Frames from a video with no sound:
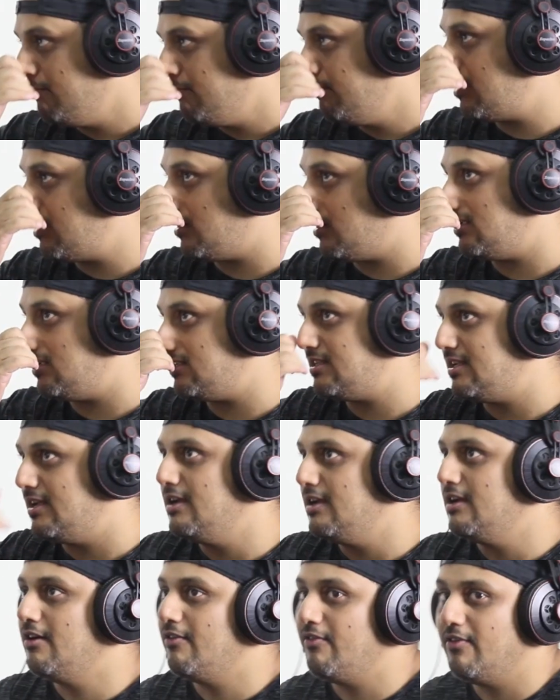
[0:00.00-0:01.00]
because
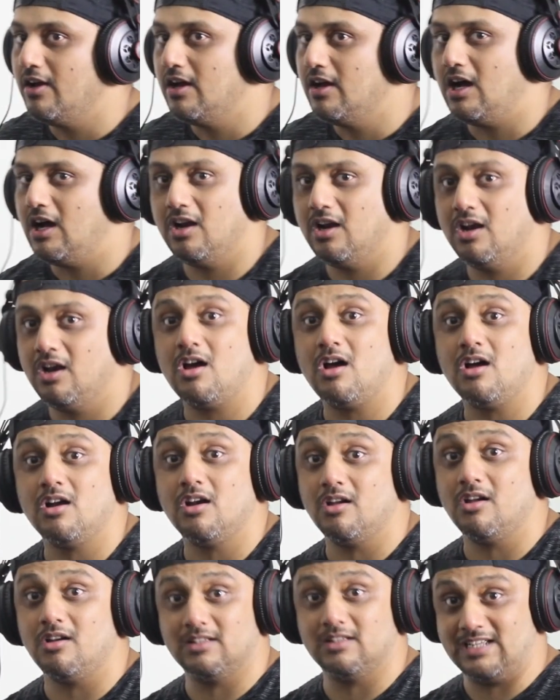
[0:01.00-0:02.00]
a
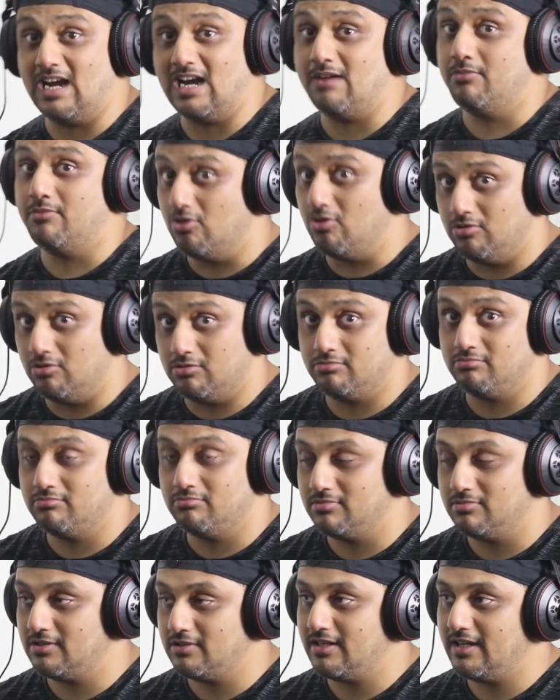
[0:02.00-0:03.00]
long time ago,
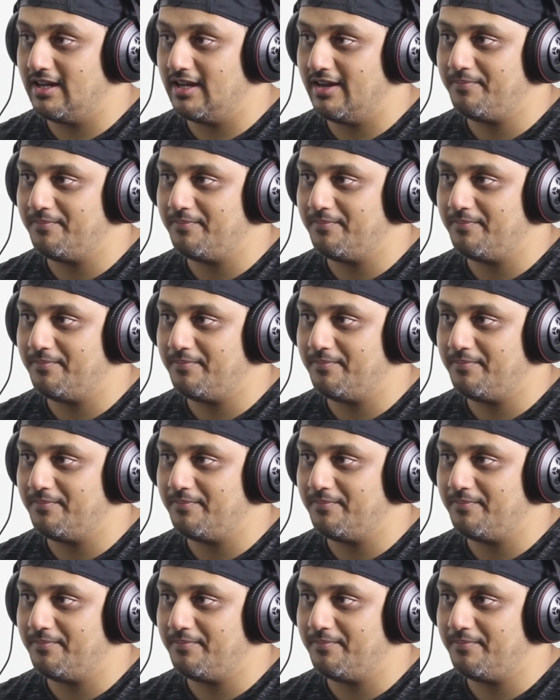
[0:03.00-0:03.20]
okay,